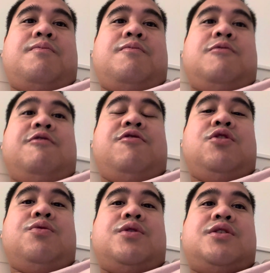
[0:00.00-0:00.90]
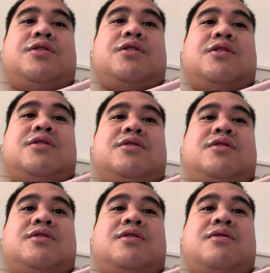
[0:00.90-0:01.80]
reviewers,
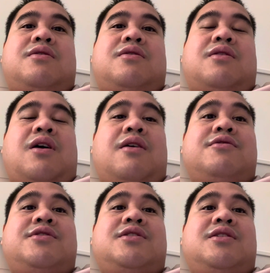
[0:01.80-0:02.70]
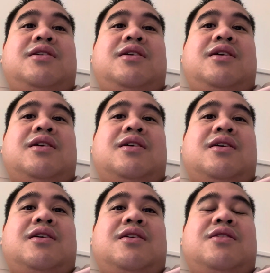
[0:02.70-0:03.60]
because obviously
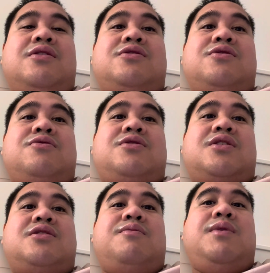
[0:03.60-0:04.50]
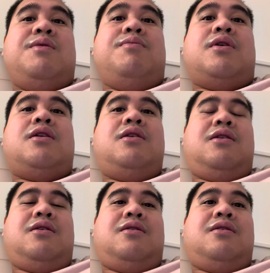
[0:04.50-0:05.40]
there's no sesame bun.
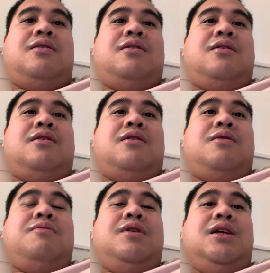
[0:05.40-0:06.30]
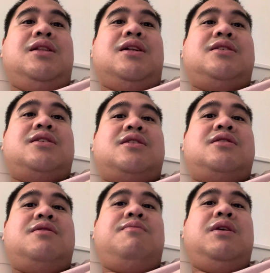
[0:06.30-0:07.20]
You need that
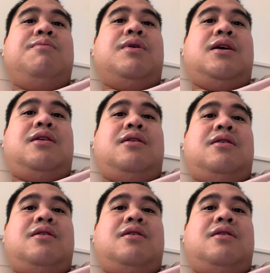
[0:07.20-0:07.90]
sesame bun.